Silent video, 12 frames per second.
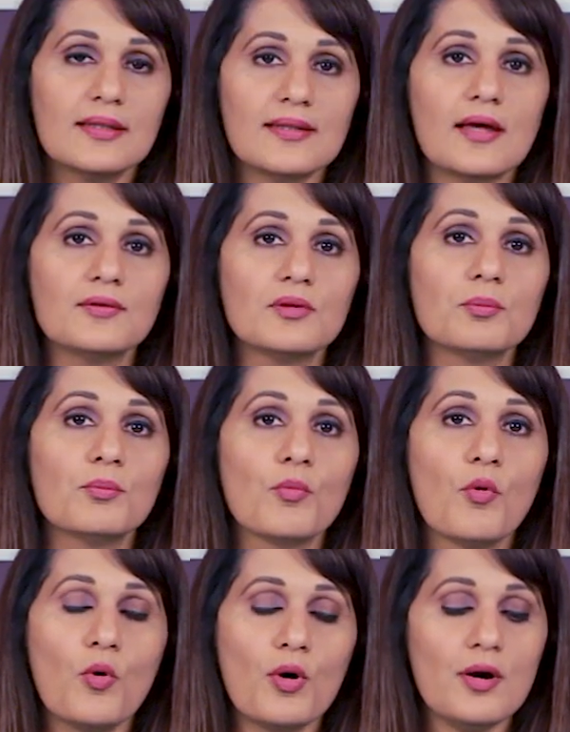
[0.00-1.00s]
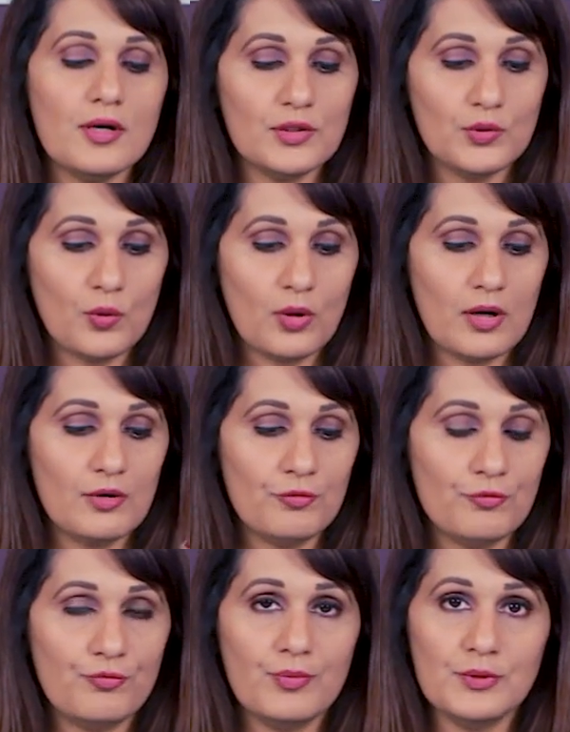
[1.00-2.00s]
that the more
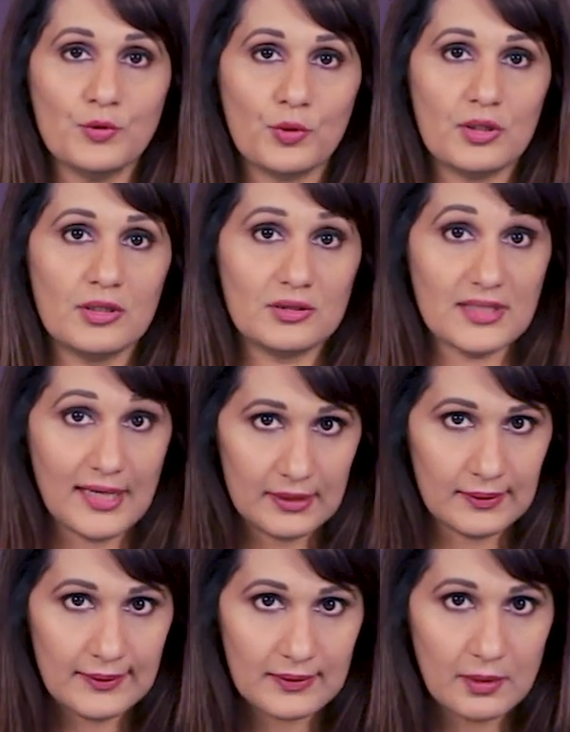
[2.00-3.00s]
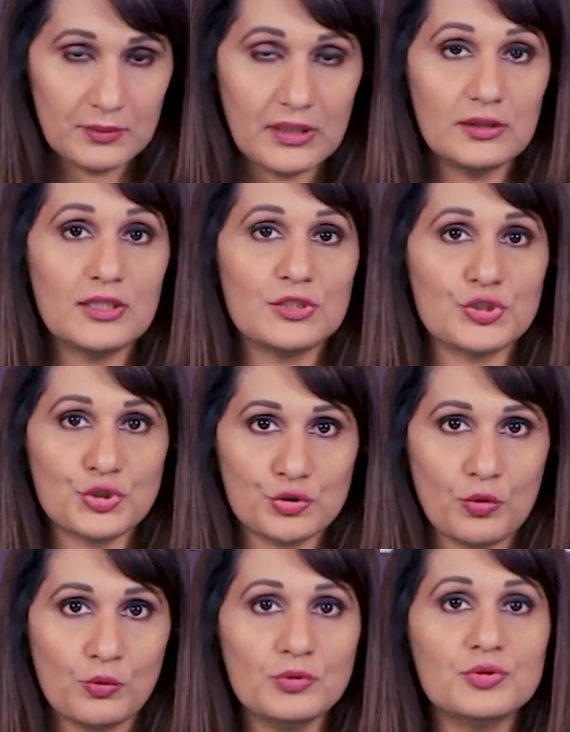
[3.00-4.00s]
your title and thumbnail is
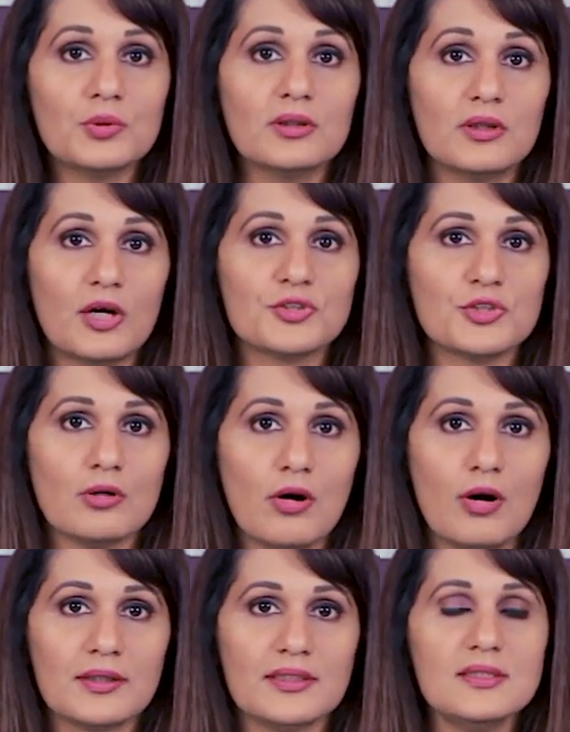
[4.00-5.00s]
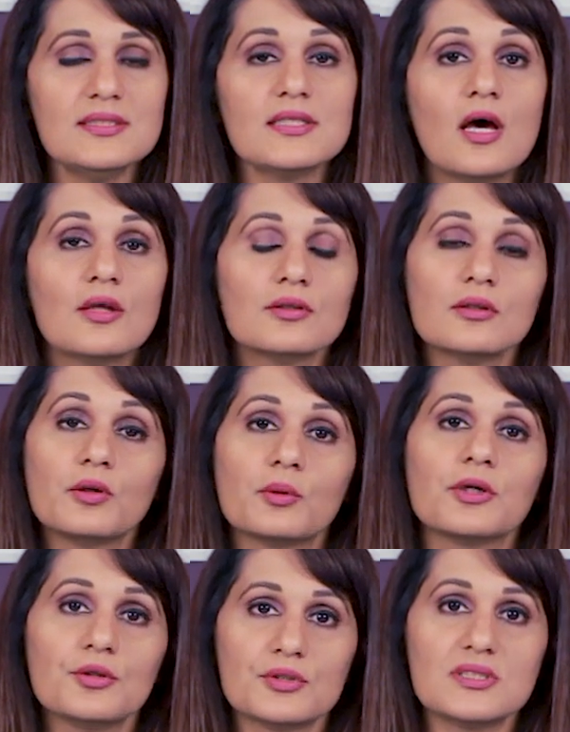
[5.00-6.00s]
shown to a larger audience, the
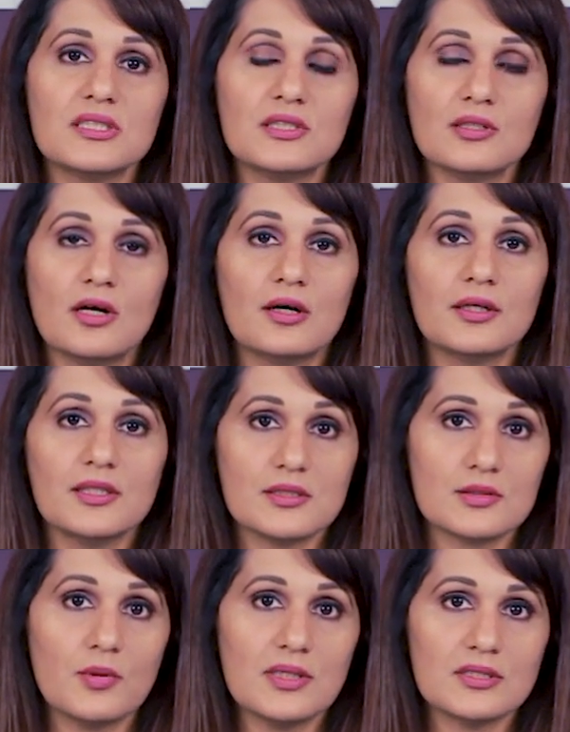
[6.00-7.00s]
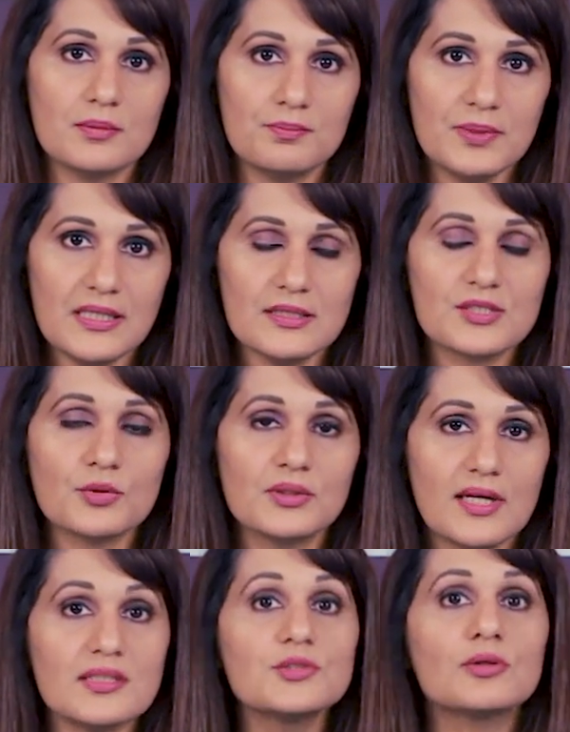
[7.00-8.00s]
lower your CTR is going to be. So
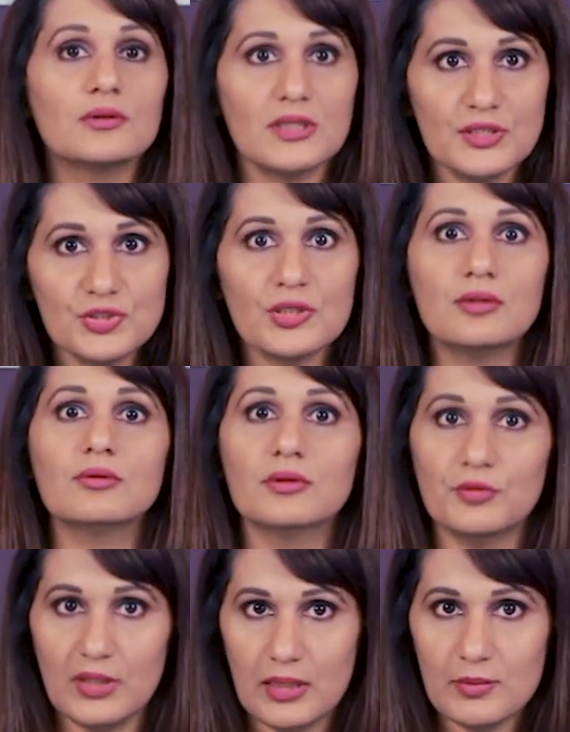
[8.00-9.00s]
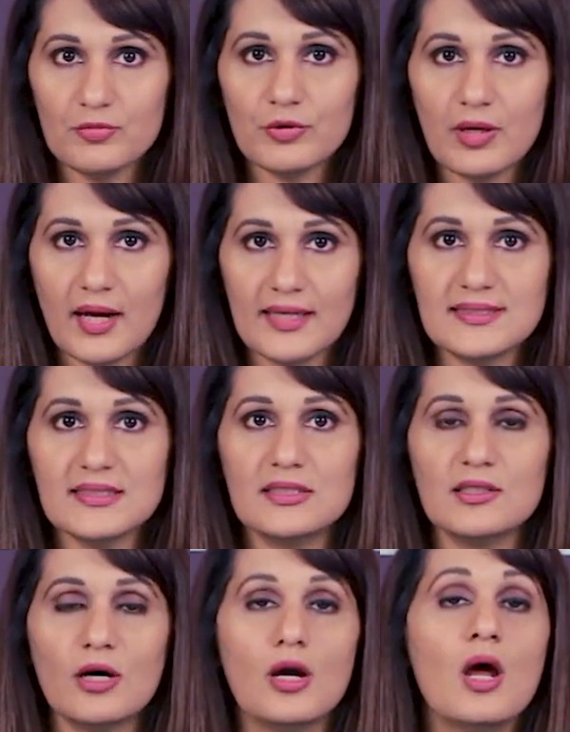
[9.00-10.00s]
yes, in general you're aiming for a high
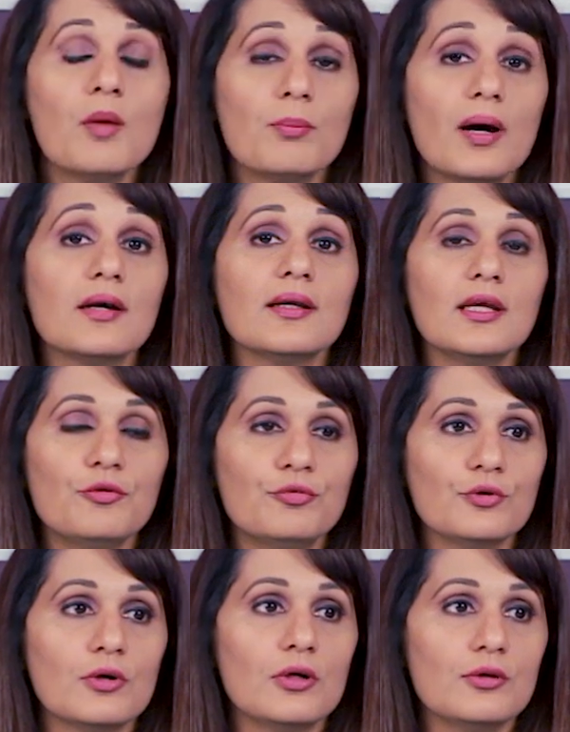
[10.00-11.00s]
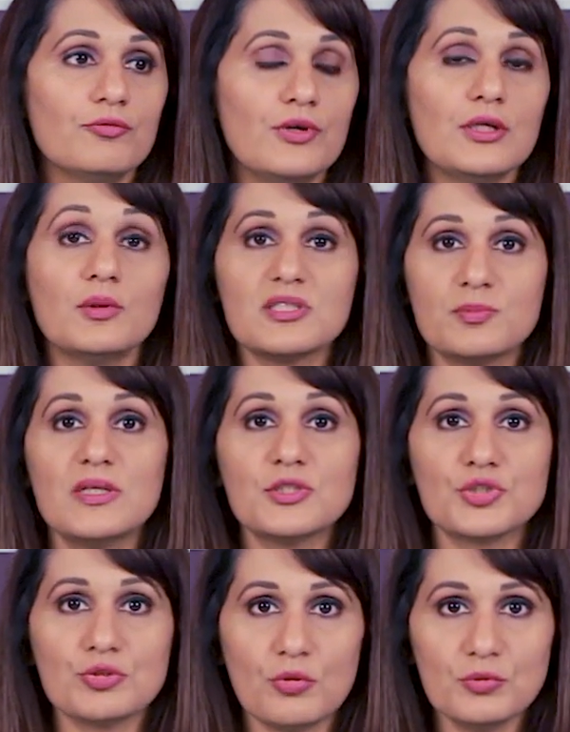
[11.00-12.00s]
CTR, but if your video is being
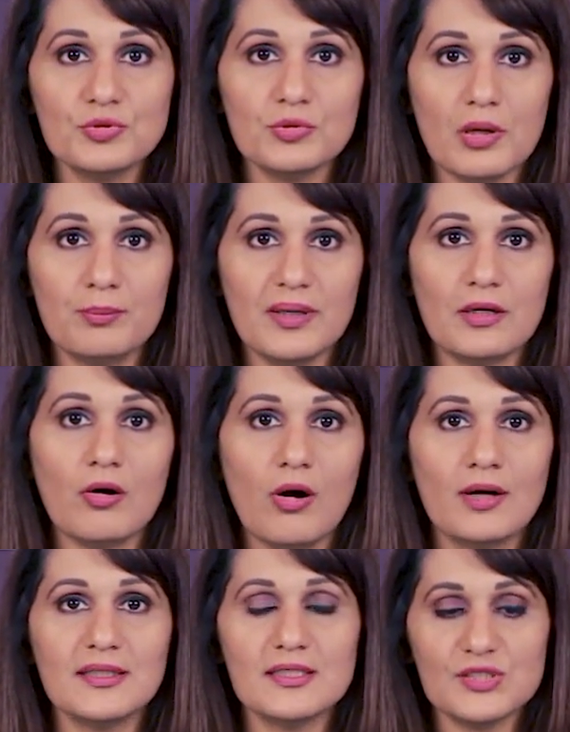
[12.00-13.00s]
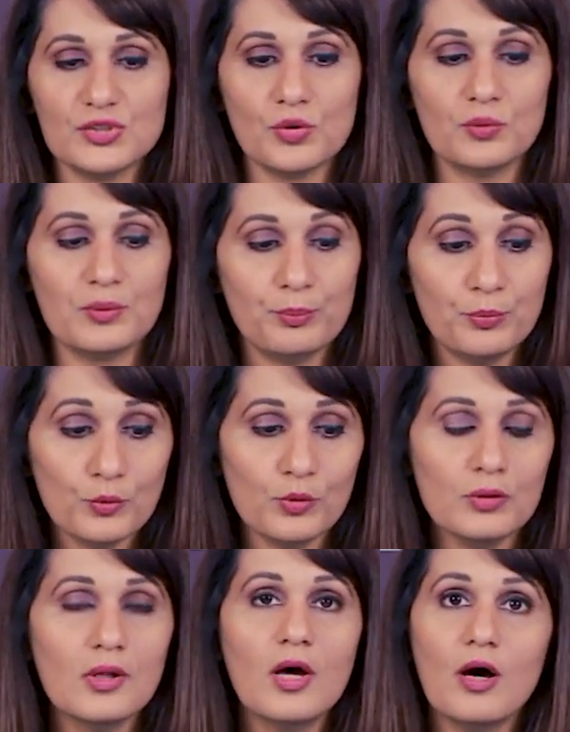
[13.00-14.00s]
shown to a big audience, so the
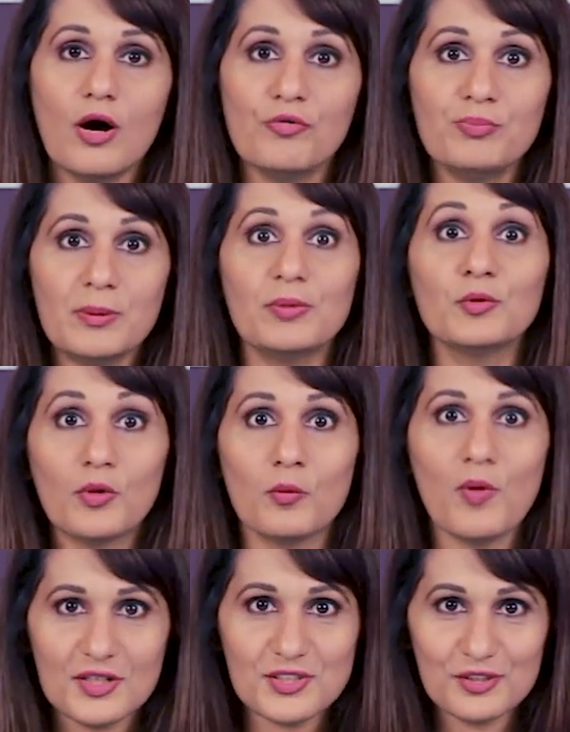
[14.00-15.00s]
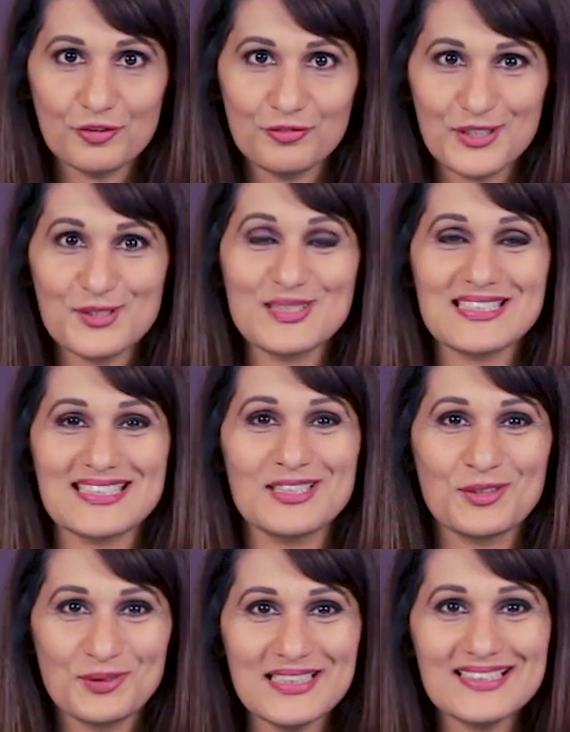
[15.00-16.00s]
pool of people who are watching your videos is
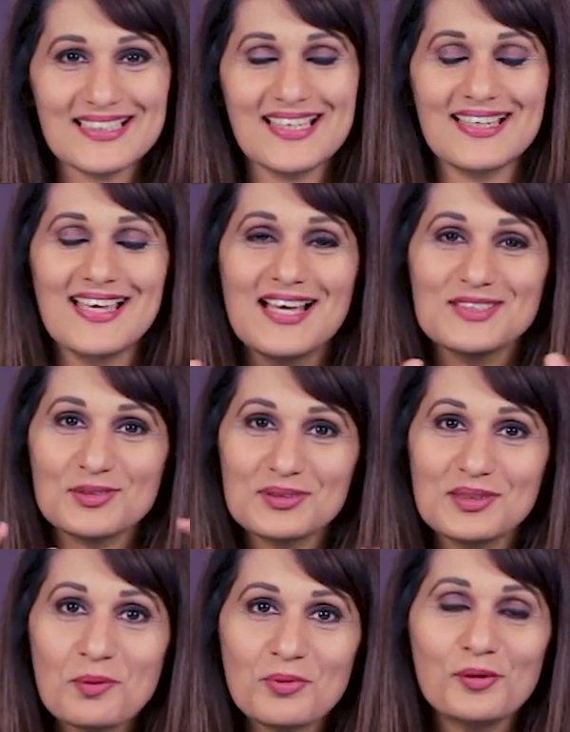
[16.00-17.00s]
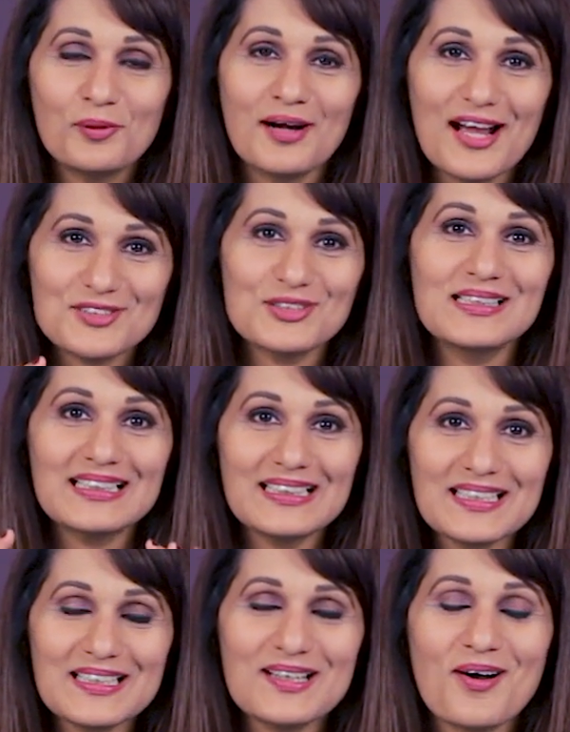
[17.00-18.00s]
increasing, so the number who are actually
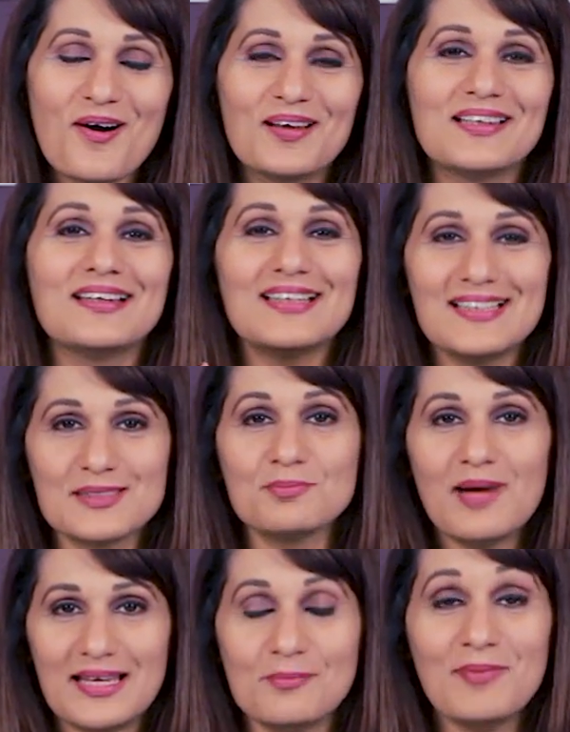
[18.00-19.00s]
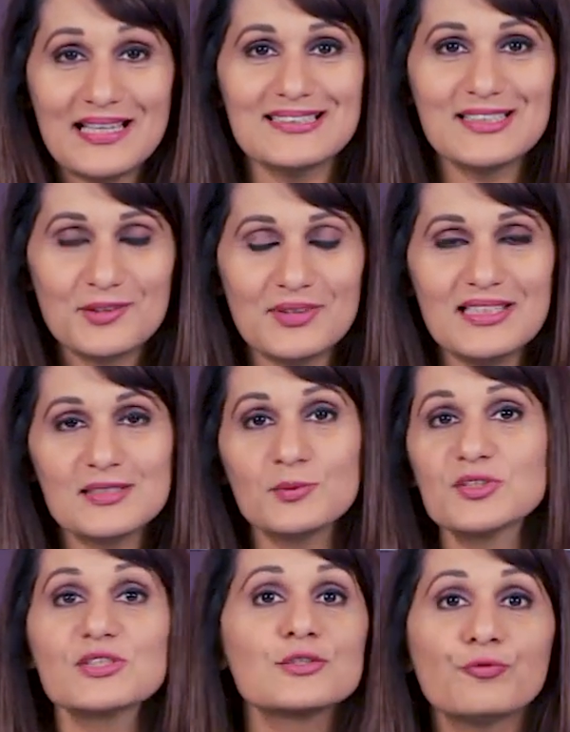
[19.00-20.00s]
clicking on it is might decrease,
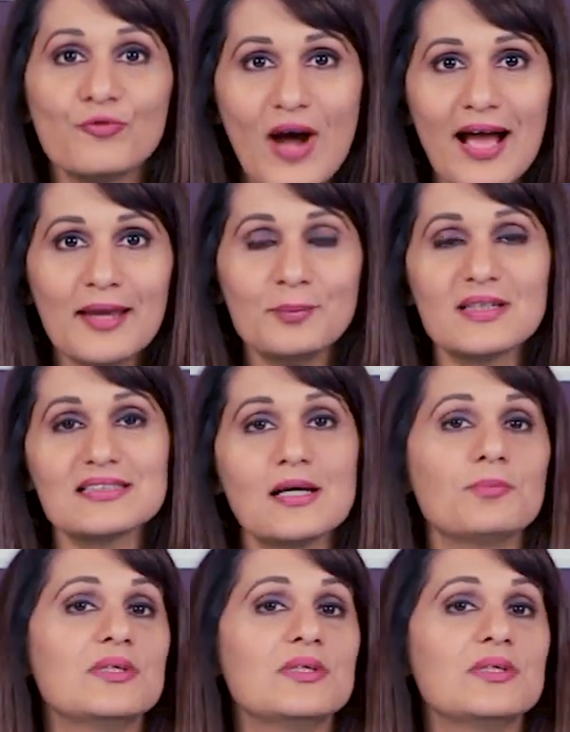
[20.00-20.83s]
which is fine, because that